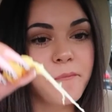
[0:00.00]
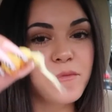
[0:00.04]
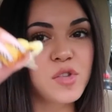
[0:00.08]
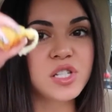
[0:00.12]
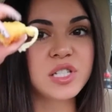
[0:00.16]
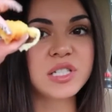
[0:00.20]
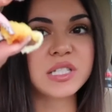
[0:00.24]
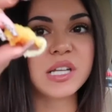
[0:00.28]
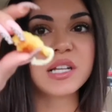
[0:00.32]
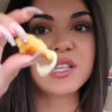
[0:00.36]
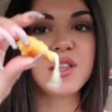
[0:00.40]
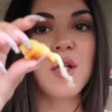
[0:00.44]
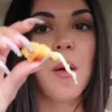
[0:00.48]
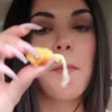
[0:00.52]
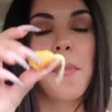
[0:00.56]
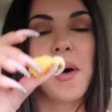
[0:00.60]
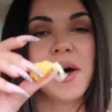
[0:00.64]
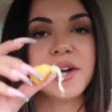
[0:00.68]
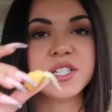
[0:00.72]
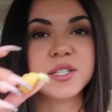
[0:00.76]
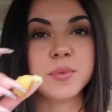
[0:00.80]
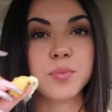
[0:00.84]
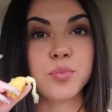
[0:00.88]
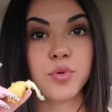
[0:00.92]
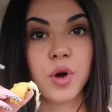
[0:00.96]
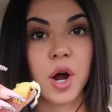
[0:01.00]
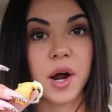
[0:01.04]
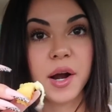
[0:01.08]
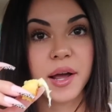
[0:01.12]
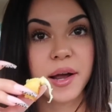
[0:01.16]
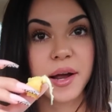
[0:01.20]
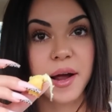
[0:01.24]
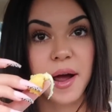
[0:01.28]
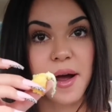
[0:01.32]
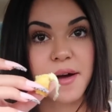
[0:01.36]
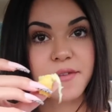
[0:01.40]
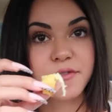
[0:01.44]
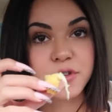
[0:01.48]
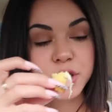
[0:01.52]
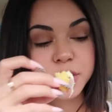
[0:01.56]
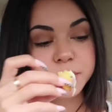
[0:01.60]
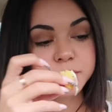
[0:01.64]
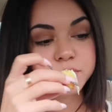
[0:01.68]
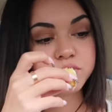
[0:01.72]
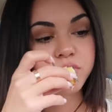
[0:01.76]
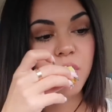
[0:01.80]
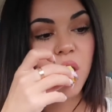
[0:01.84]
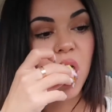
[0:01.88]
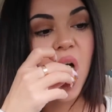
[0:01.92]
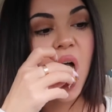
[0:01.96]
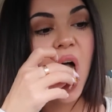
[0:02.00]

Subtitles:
This is like the best breading ever.